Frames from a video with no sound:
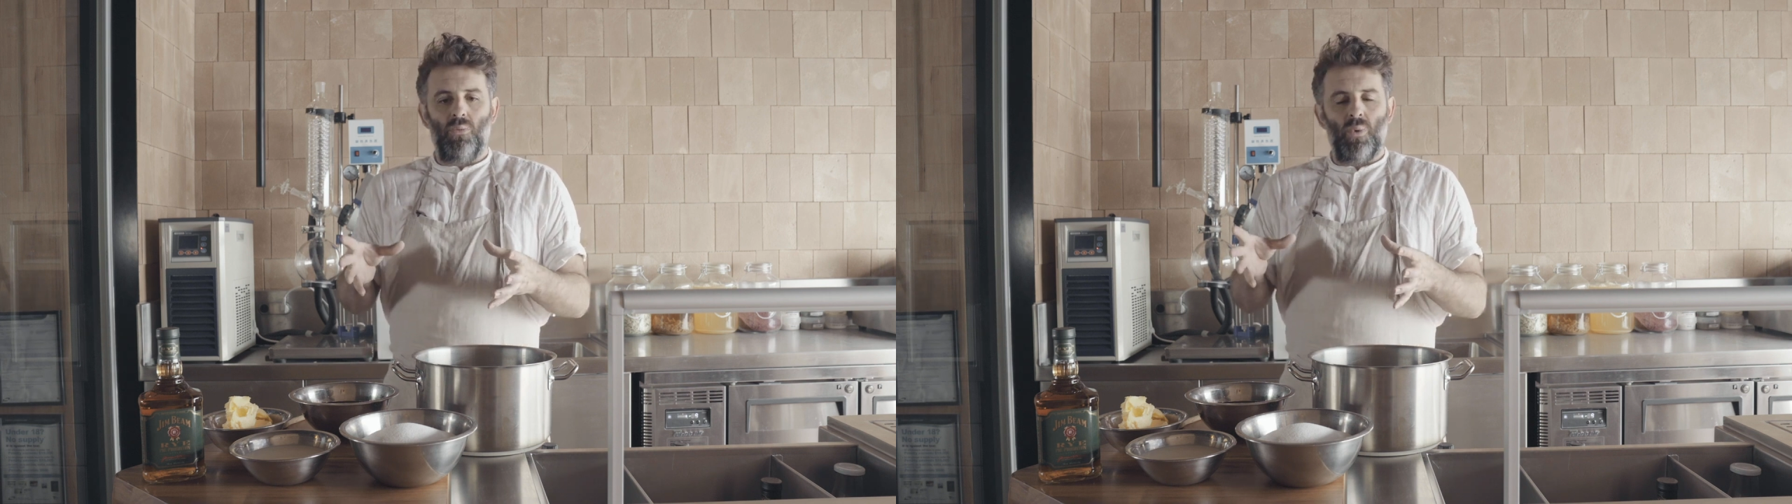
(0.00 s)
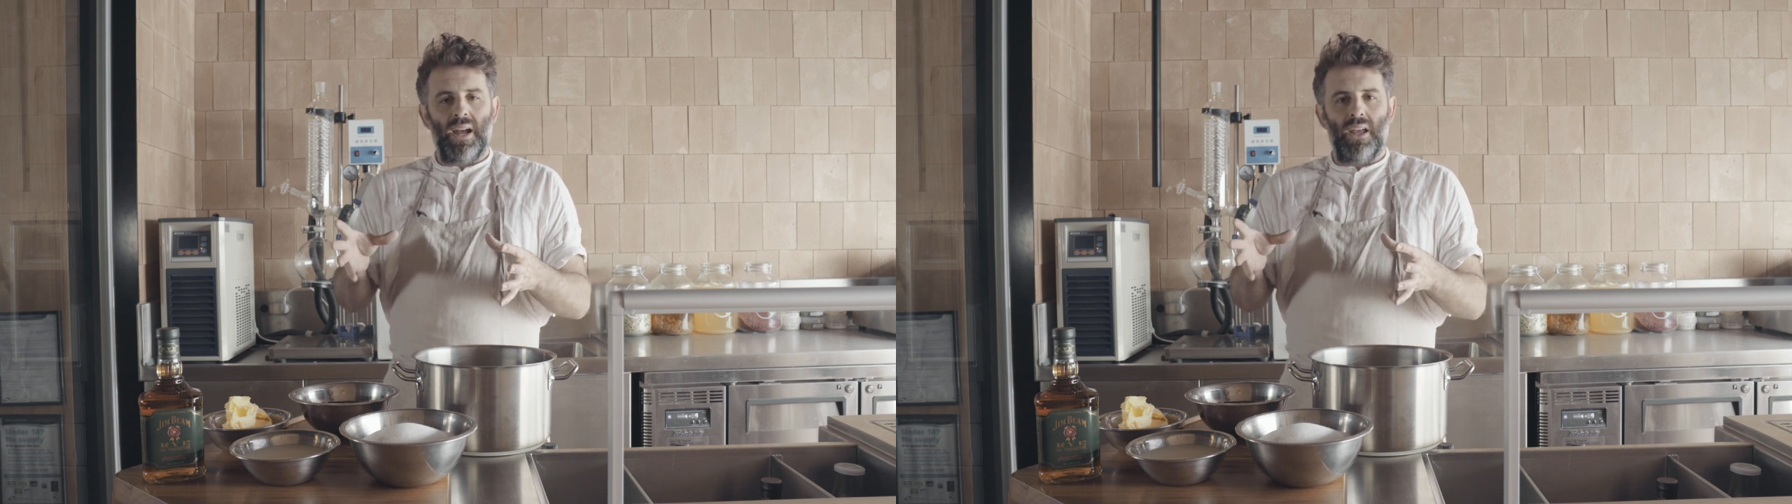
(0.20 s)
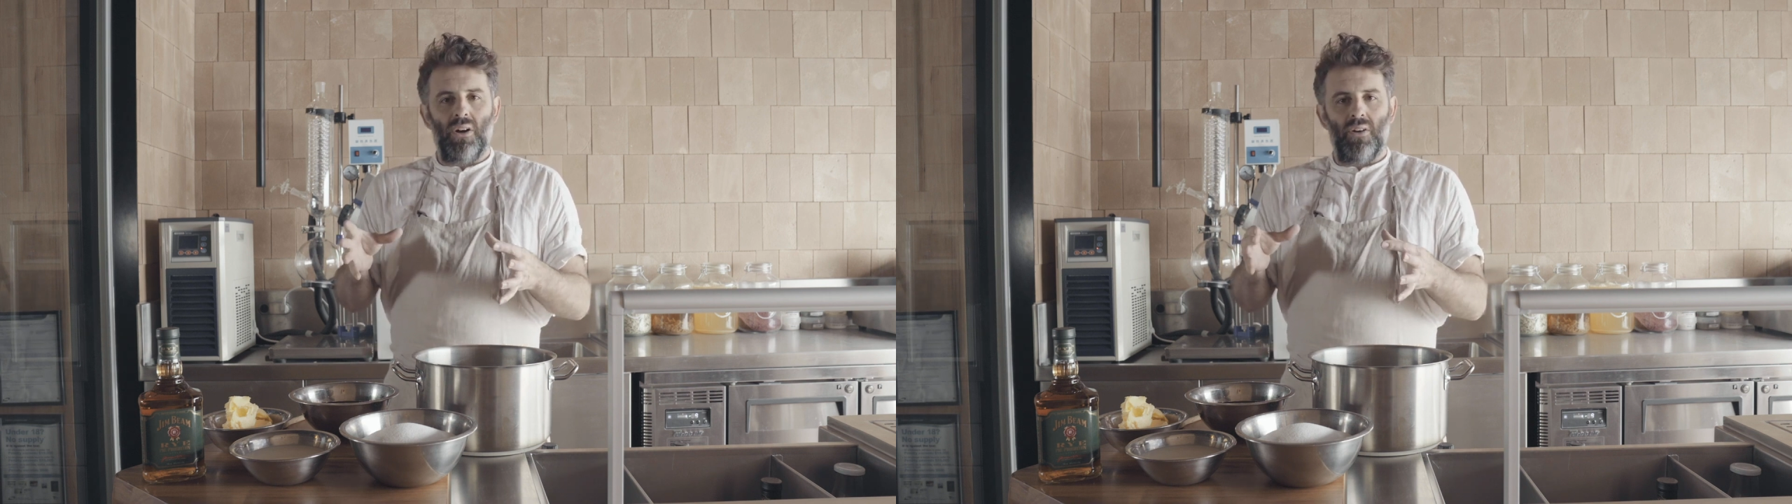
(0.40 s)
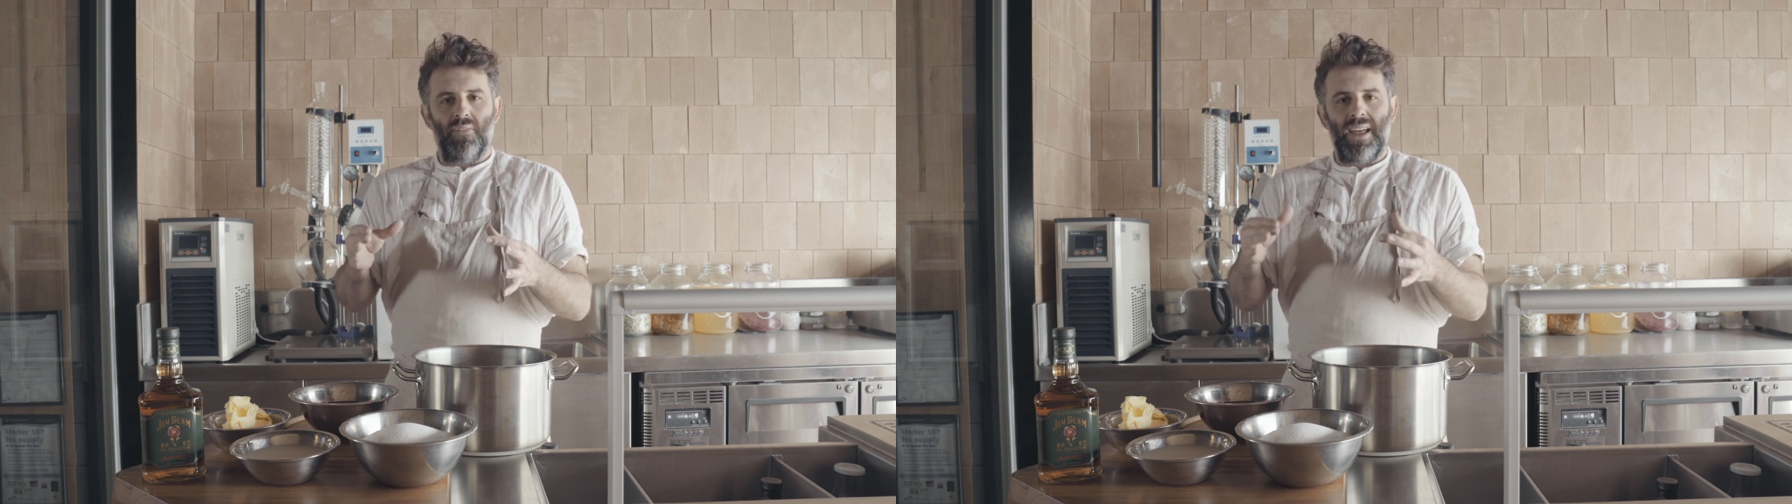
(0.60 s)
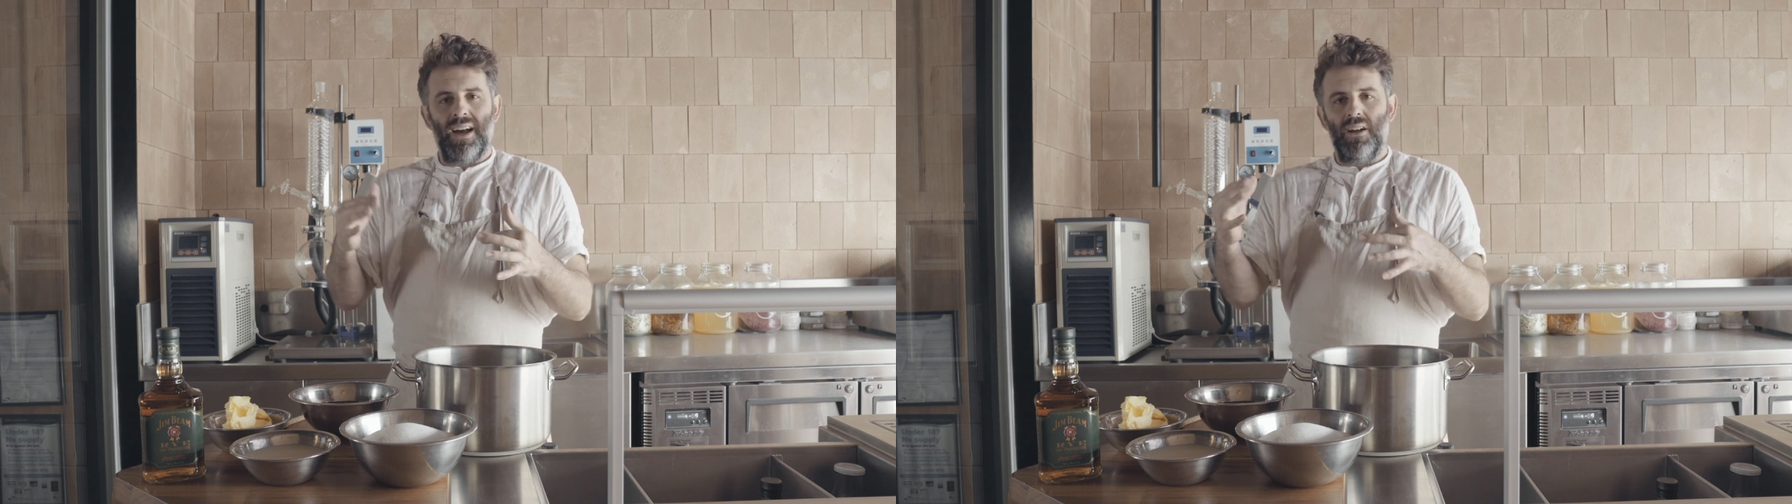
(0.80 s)
way
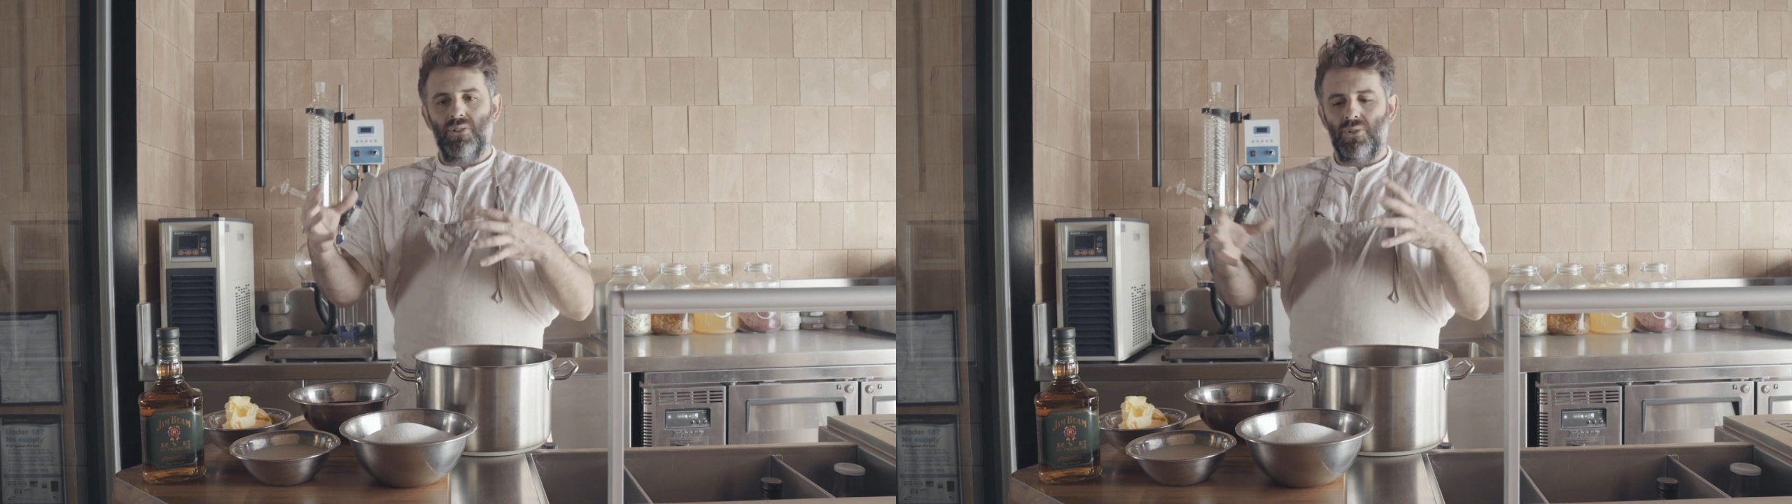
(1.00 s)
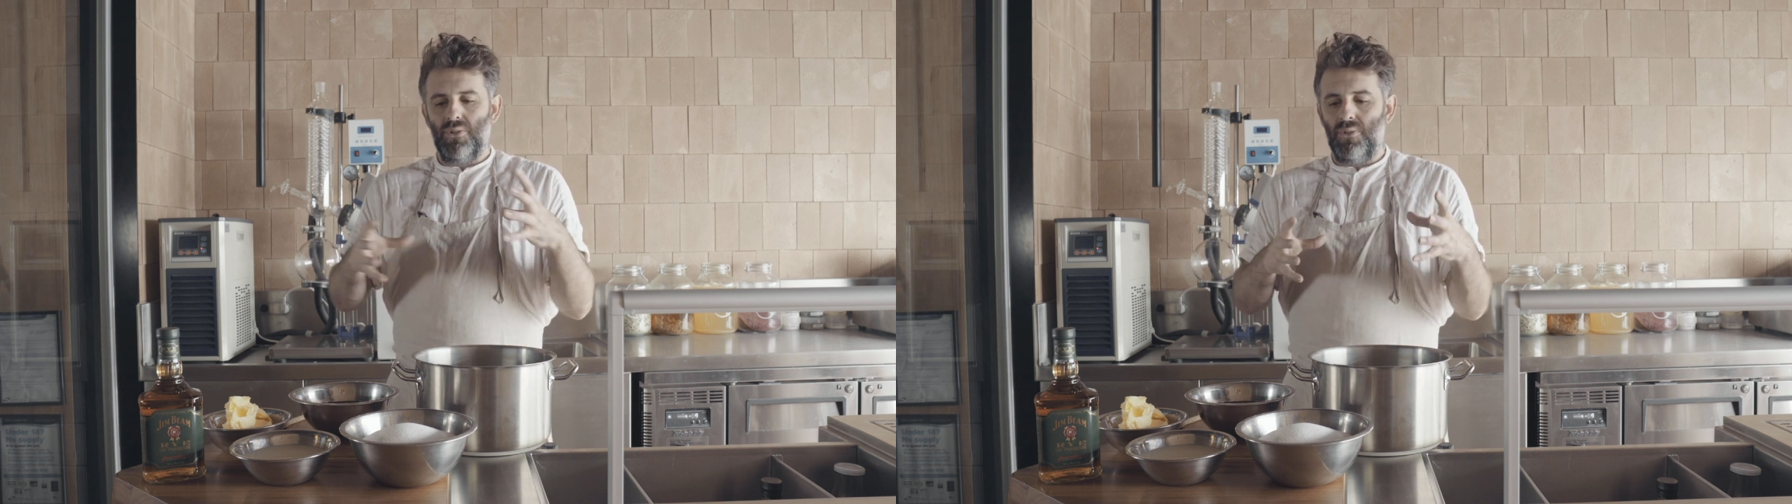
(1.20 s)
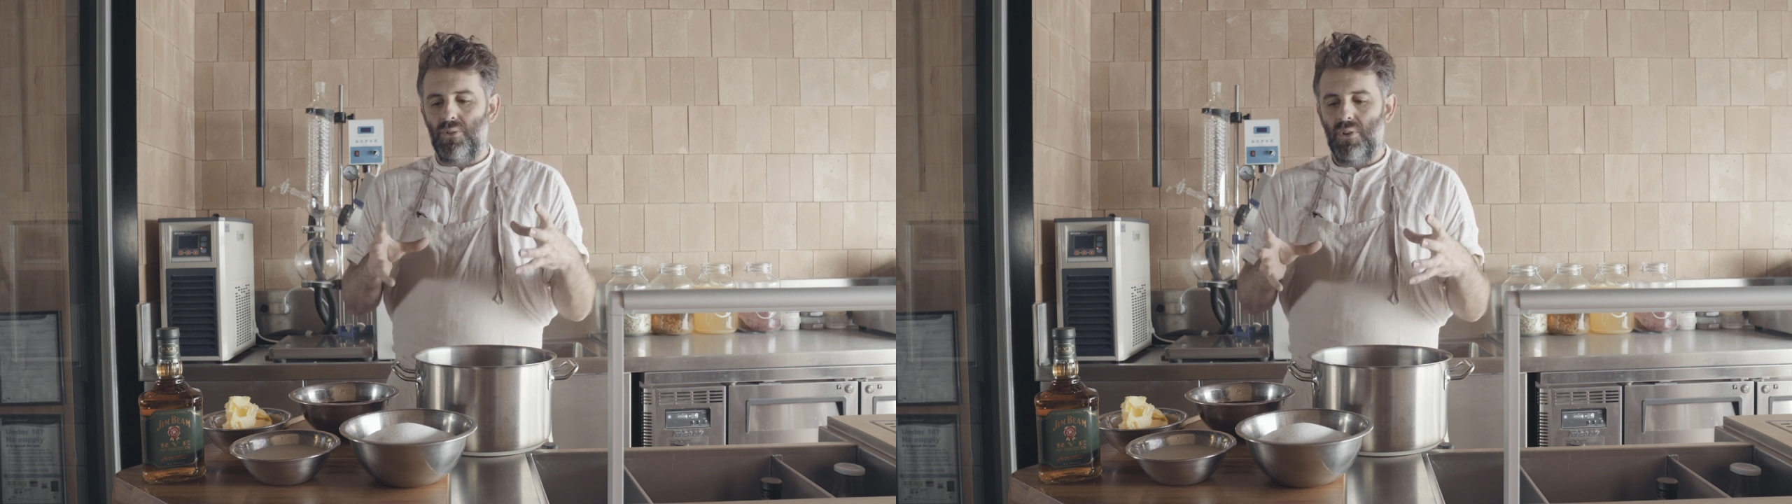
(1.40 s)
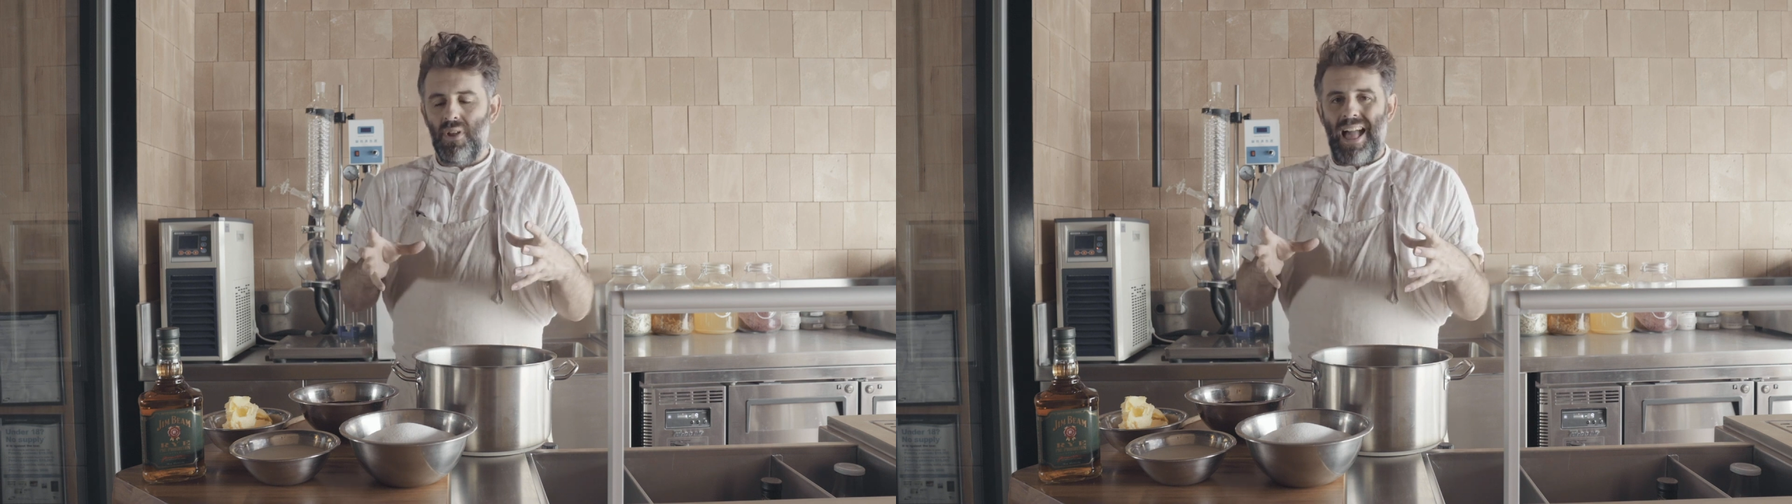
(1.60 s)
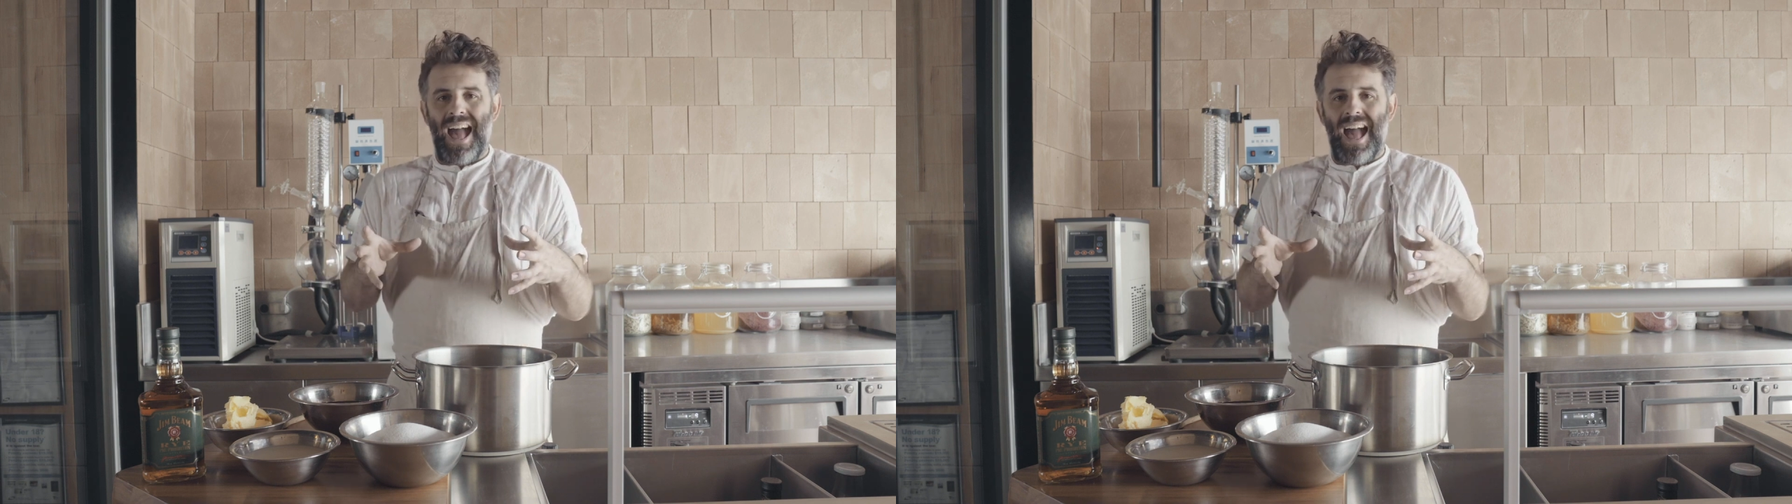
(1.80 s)
of how to